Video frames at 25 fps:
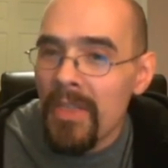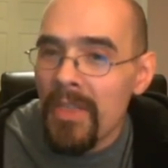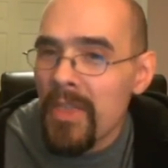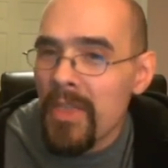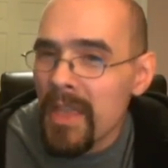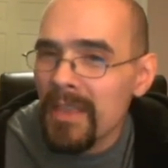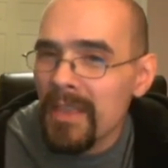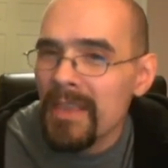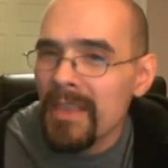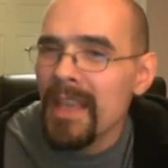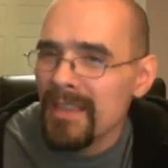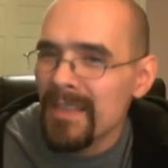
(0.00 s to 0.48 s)
I
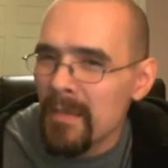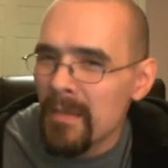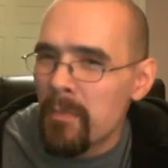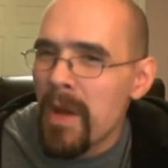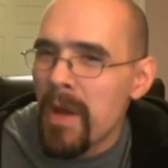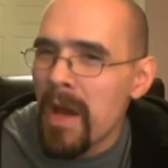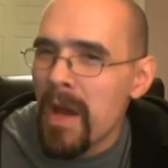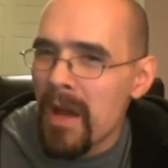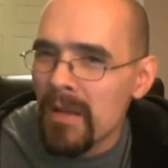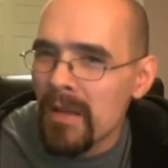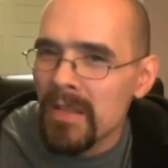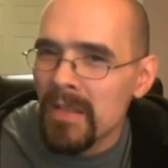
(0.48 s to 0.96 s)
think that's
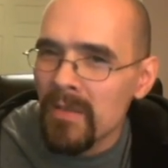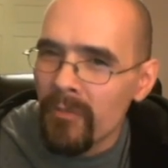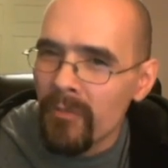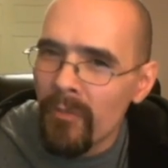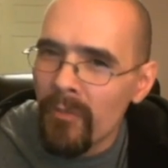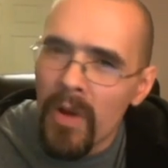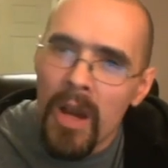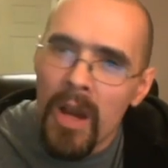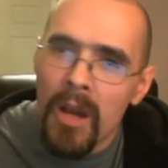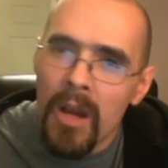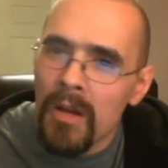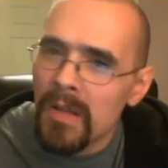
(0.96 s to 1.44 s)
about as
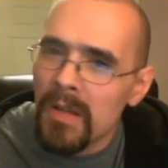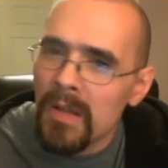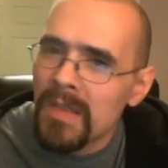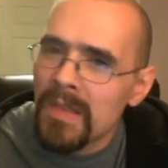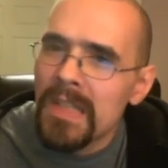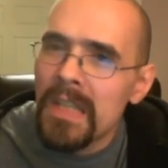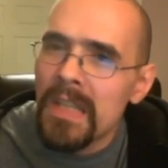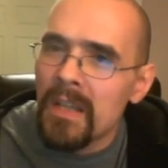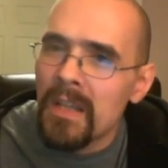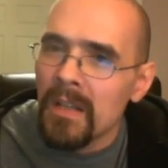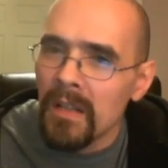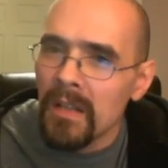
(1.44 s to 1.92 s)
far
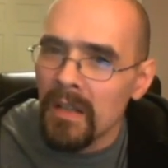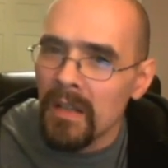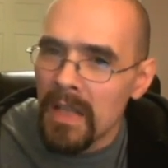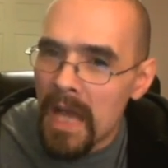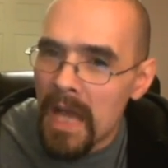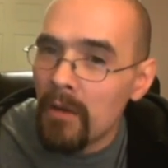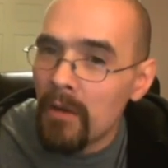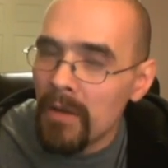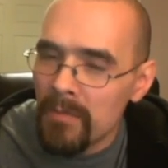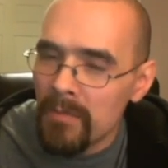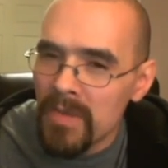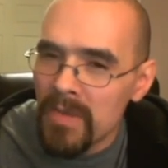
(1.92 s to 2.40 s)
as he could
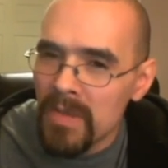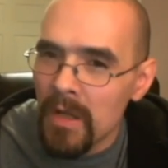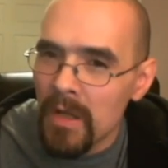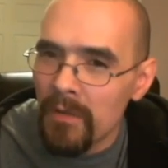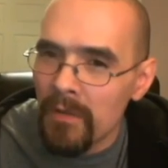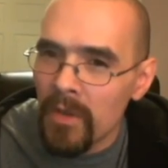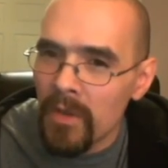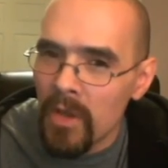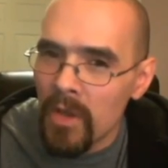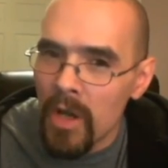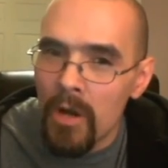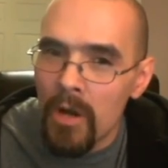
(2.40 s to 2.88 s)
allow
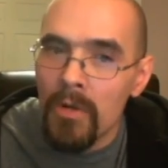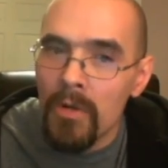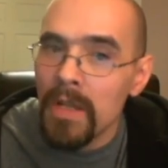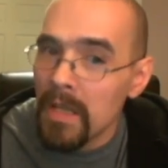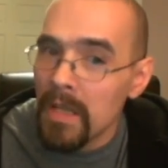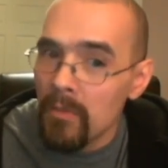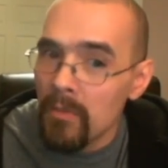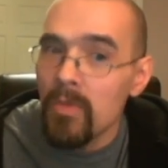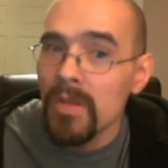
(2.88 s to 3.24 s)
himself to go.